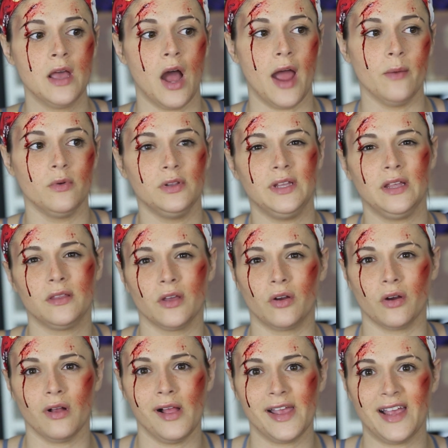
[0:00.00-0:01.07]
I will link the
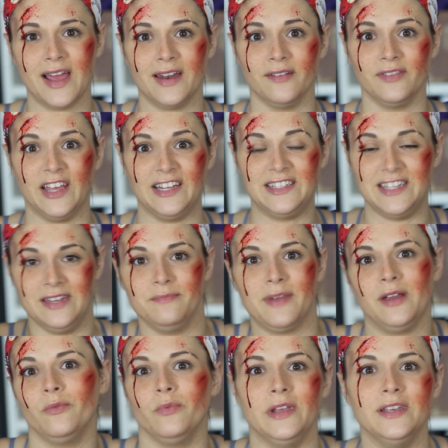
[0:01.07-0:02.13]
girl I kind of like did
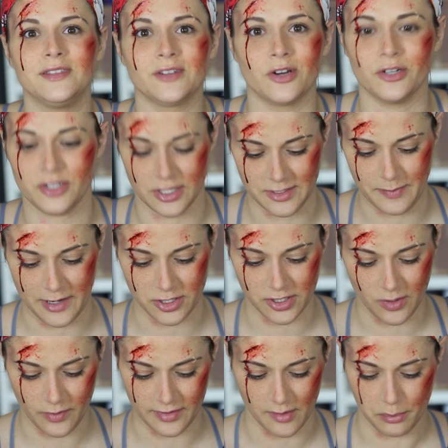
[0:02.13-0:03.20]
my research,
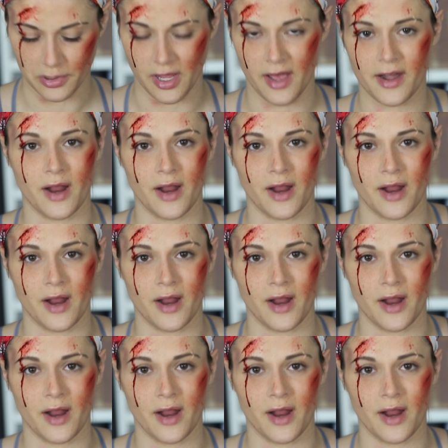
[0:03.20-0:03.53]
especially with the blood.